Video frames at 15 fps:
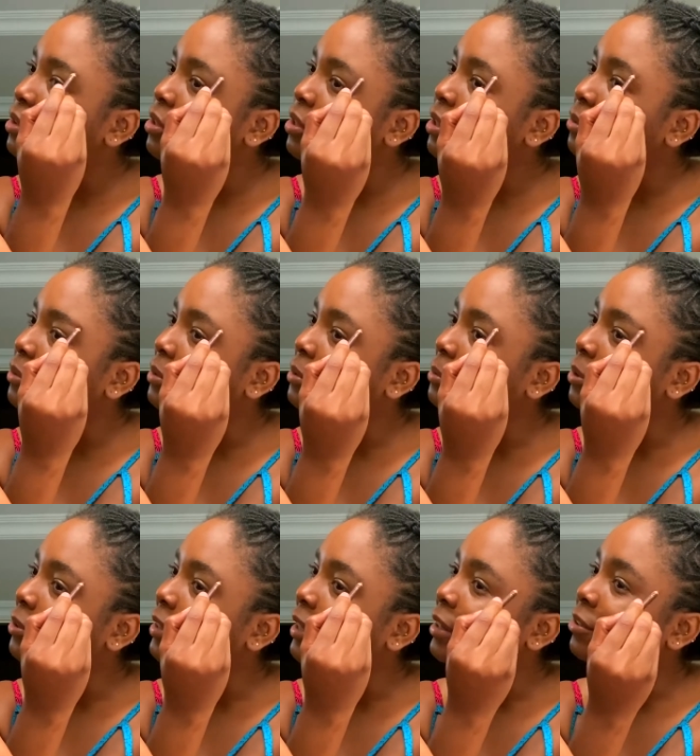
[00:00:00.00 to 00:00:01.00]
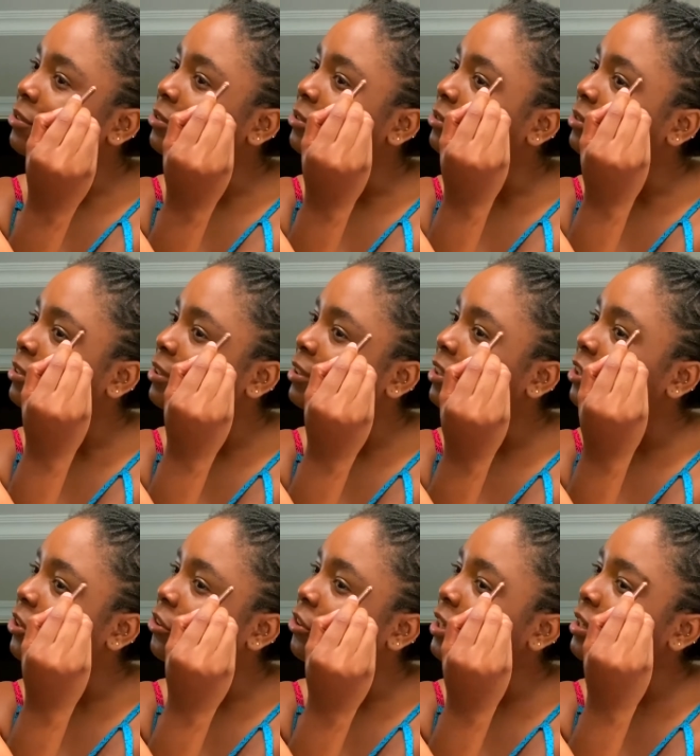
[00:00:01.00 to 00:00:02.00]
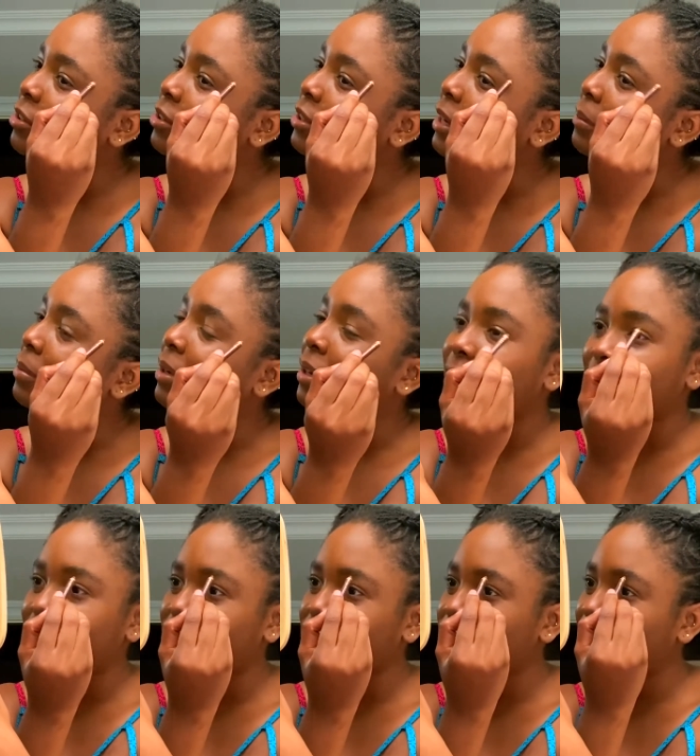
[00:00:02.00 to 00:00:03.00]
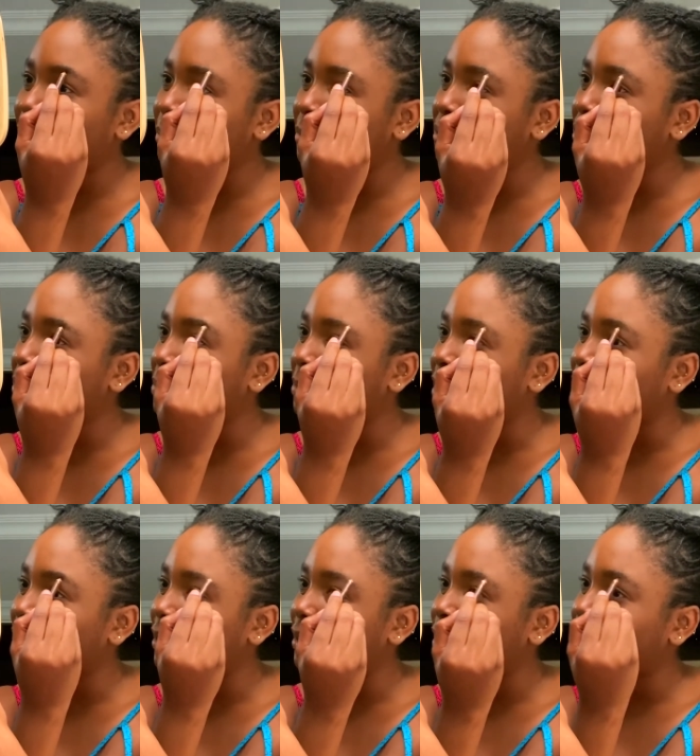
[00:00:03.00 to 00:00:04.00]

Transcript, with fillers: jada was they were like oh he already got her back so that means to me that